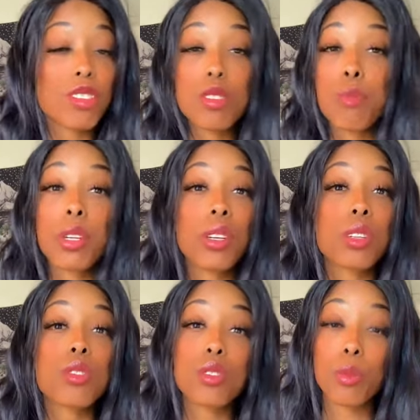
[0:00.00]
Just
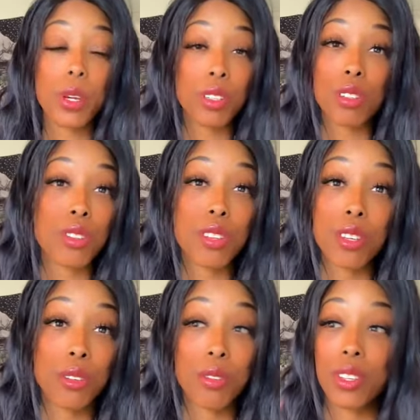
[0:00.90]
pure surrender to the
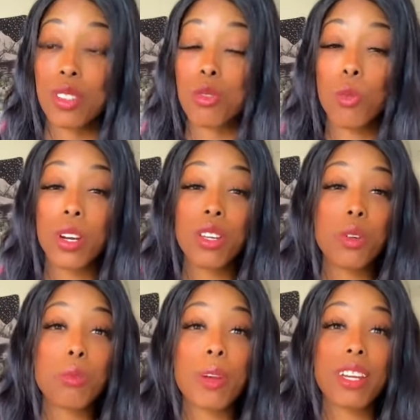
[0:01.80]
universe. What are
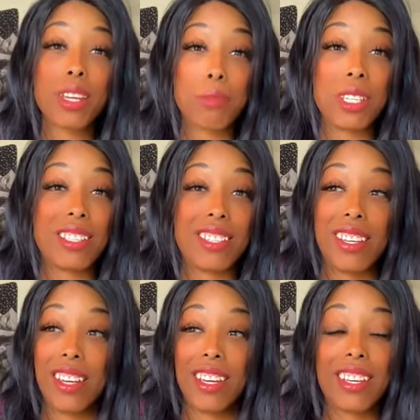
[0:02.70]
you bringing me
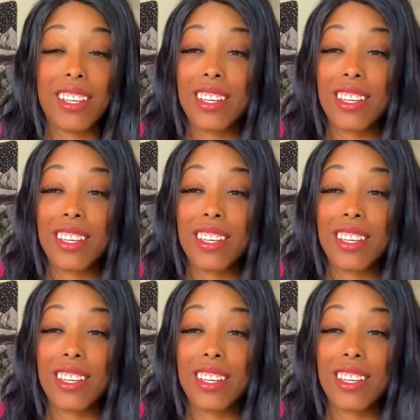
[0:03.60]
today?